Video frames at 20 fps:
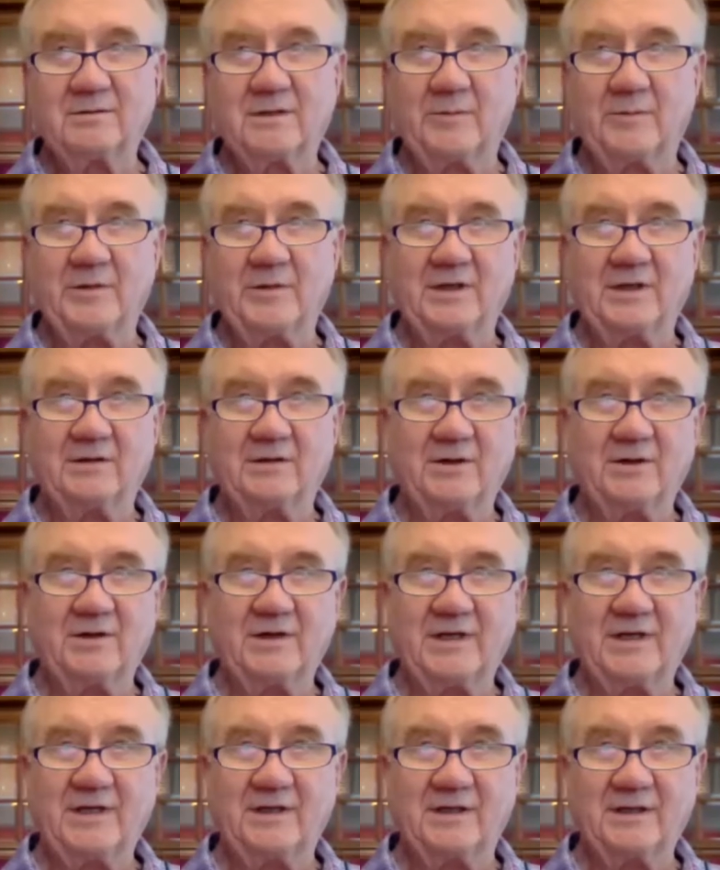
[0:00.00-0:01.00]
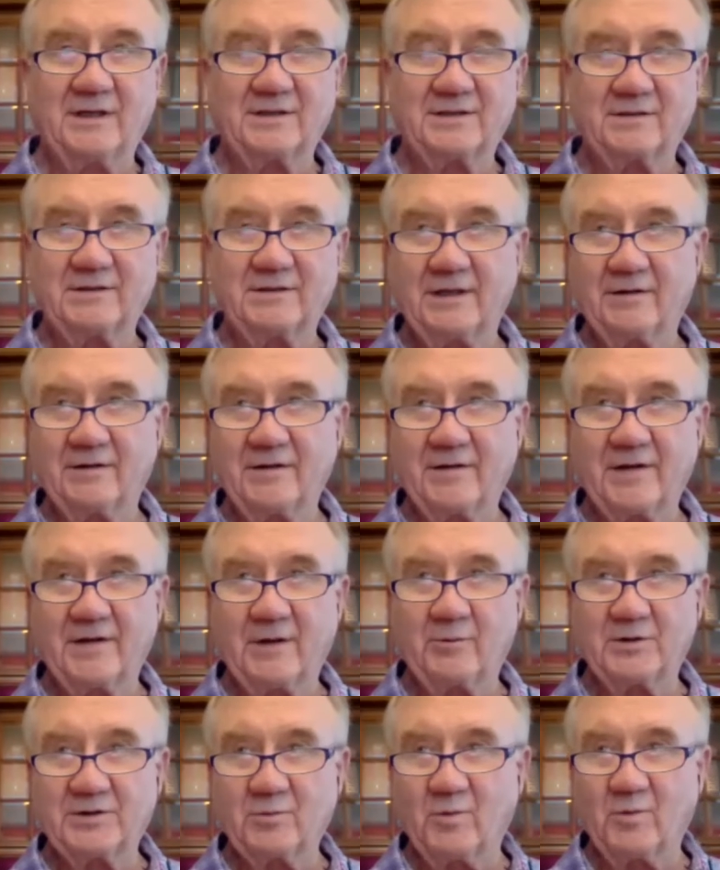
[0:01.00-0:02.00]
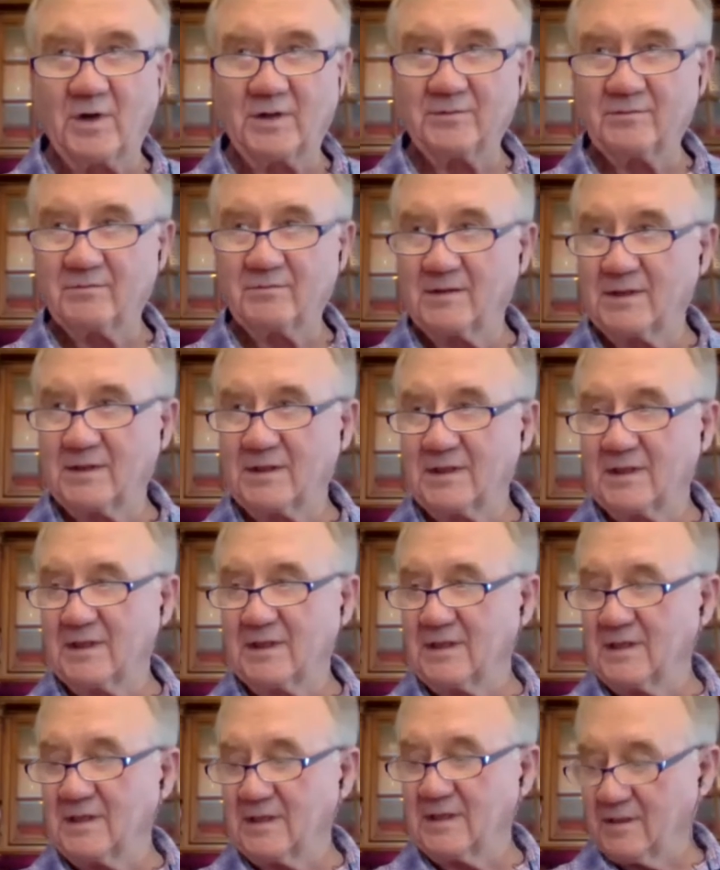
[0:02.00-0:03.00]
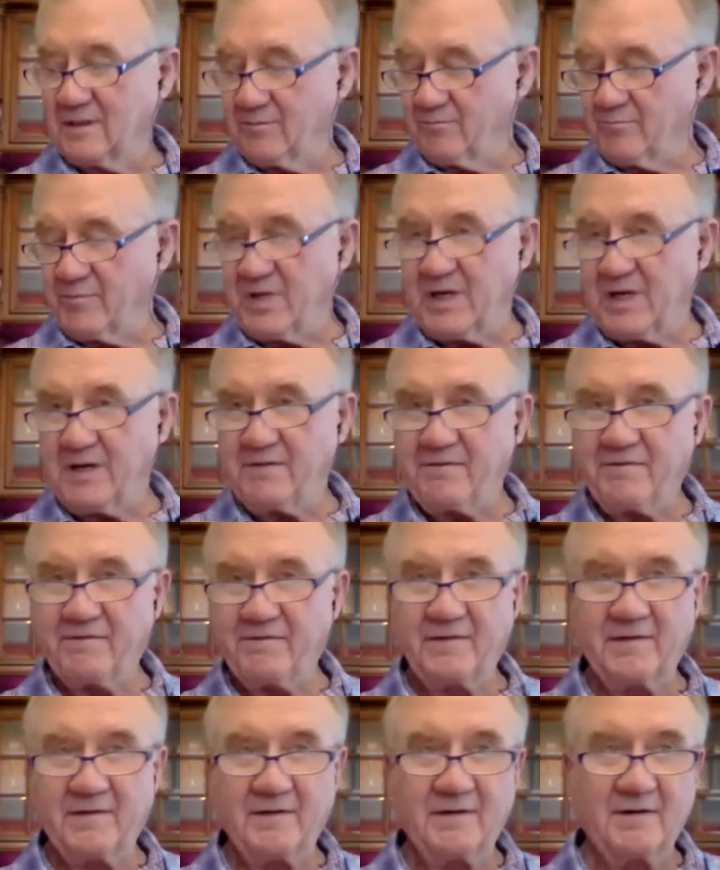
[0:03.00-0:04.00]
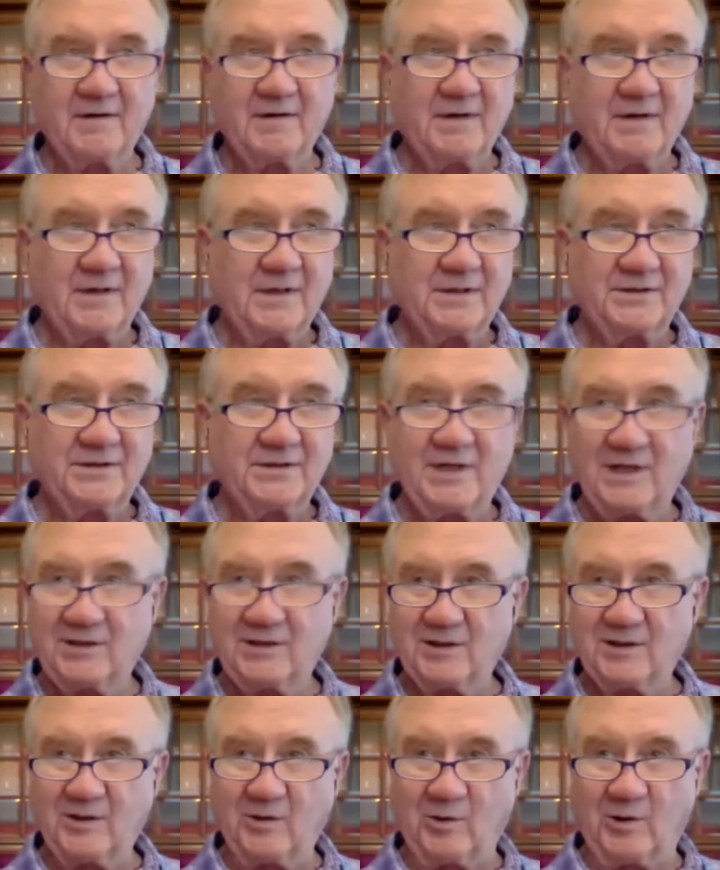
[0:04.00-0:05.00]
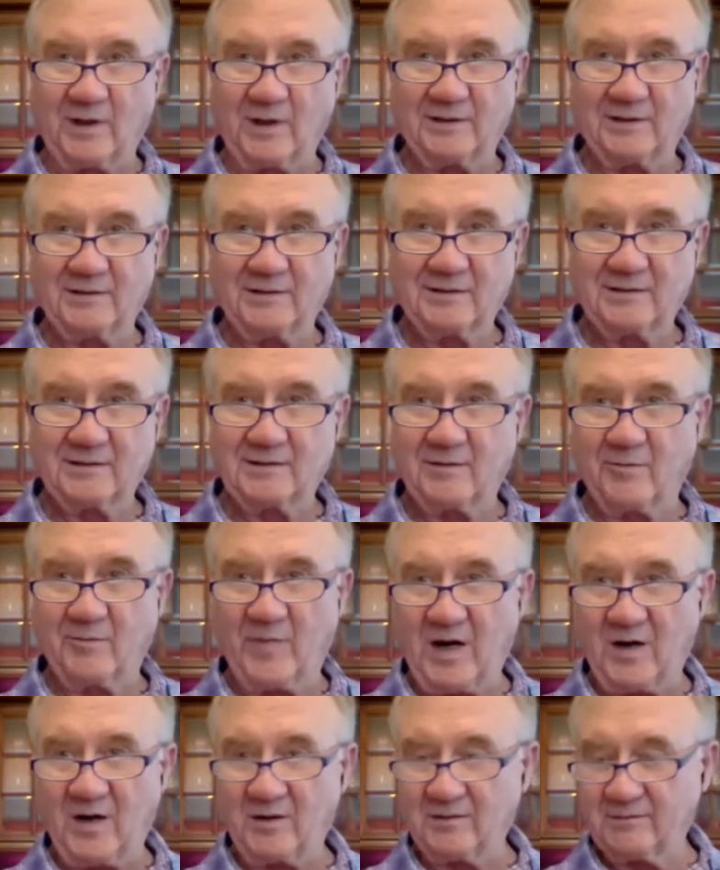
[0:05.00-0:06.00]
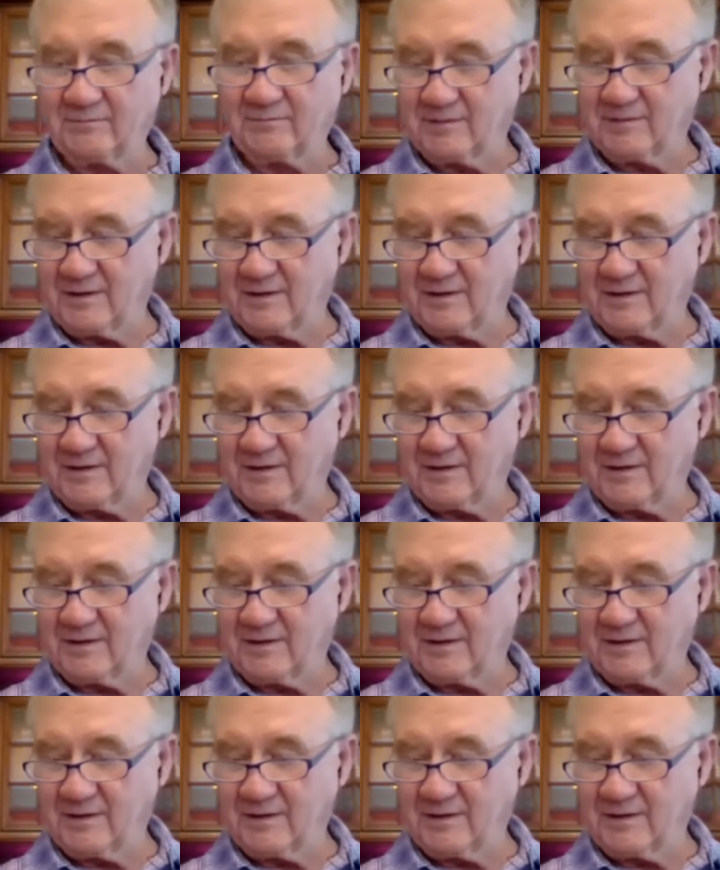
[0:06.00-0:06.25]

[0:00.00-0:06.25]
I mean, you needed a, you know, there was one beef tenderloin about,